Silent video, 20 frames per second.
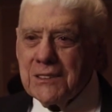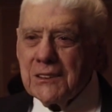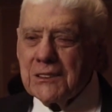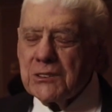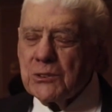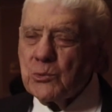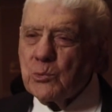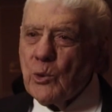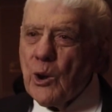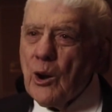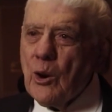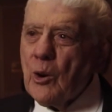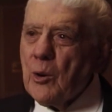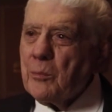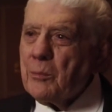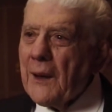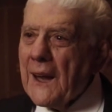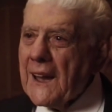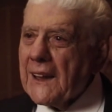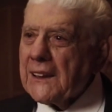This is
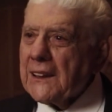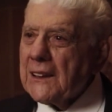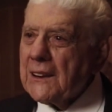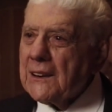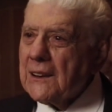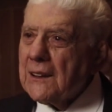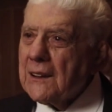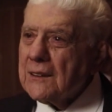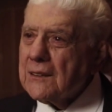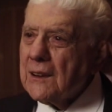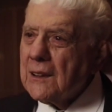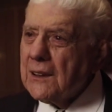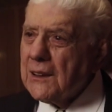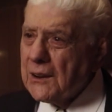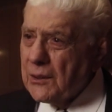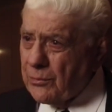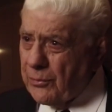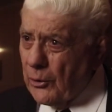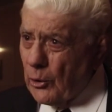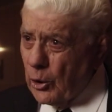going back in the
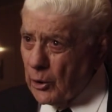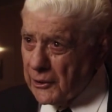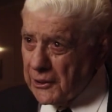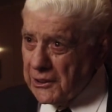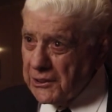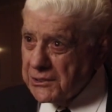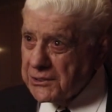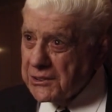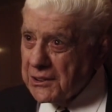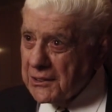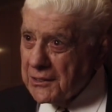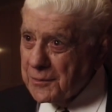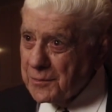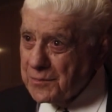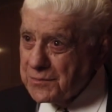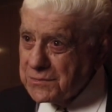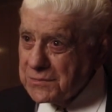40s.